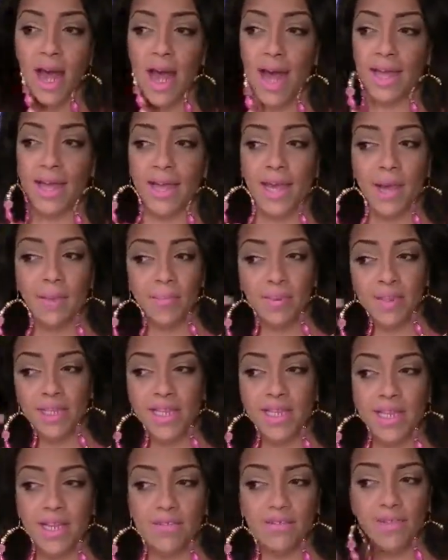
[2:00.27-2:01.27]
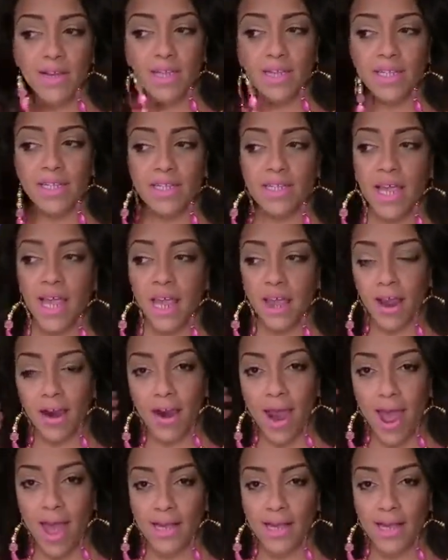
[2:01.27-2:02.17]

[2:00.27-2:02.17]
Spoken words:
I can't believe that this hair